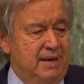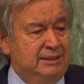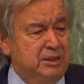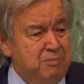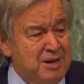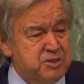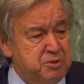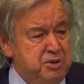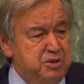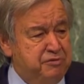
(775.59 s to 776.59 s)
and it
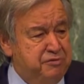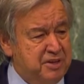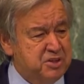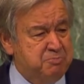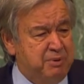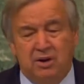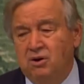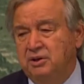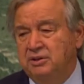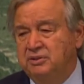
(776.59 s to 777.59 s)
must be the first
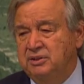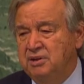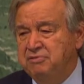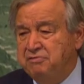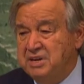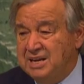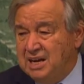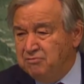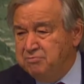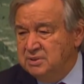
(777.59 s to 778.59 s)
priority of every
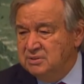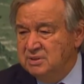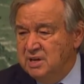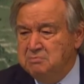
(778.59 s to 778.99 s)
government